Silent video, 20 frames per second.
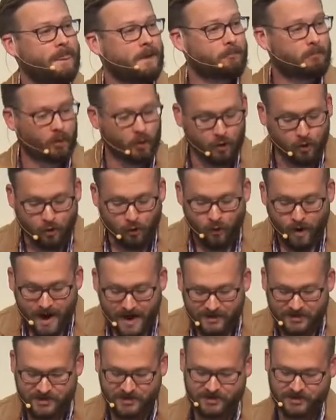
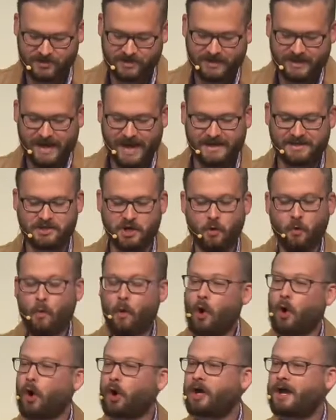progress and to
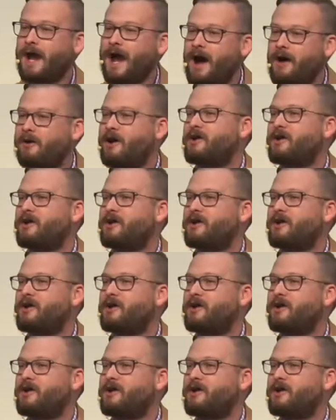work out